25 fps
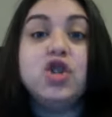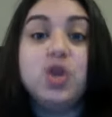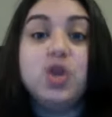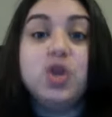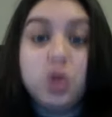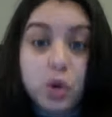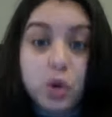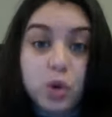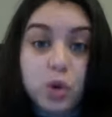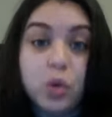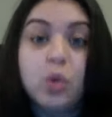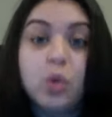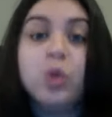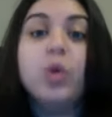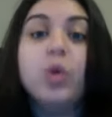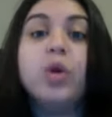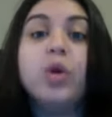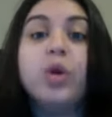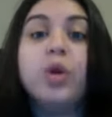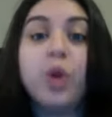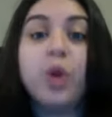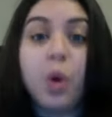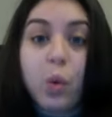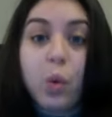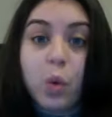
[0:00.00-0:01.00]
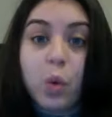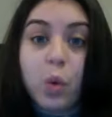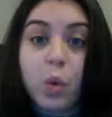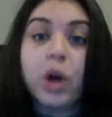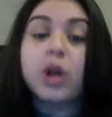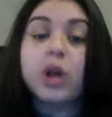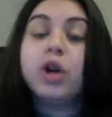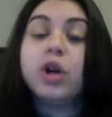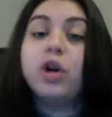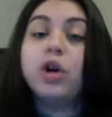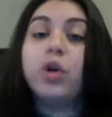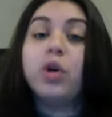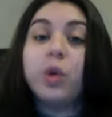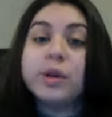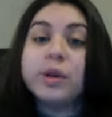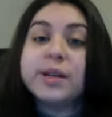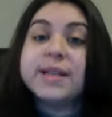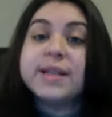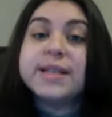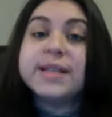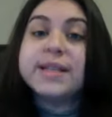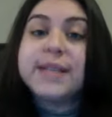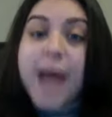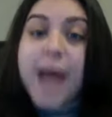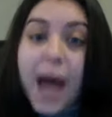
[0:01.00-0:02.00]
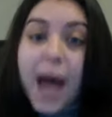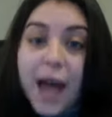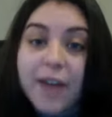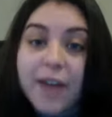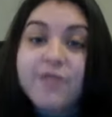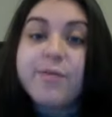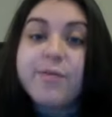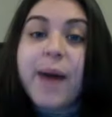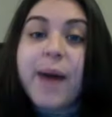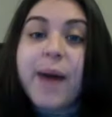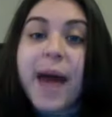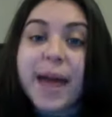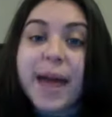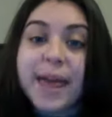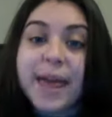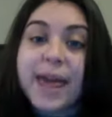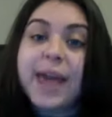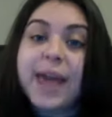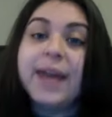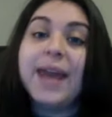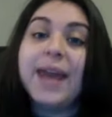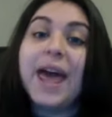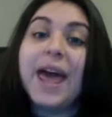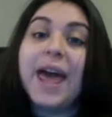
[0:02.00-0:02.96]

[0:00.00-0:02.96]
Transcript: do the work, you're going to dive back in